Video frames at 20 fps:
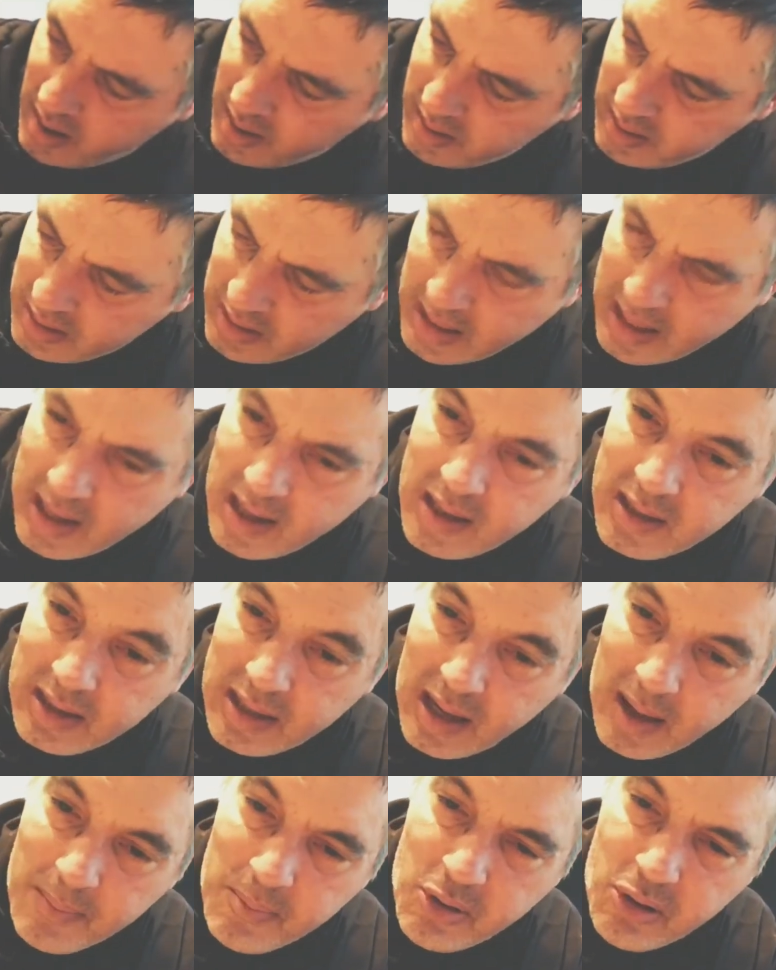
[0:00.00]
Dan
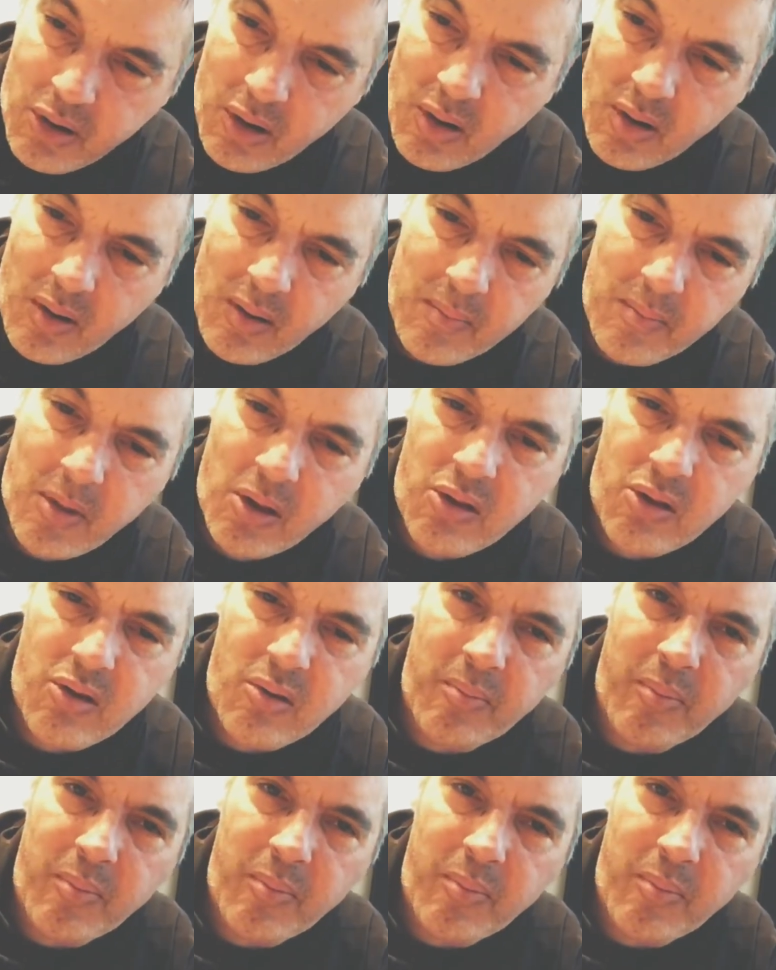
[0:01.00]
Dempster, Mr.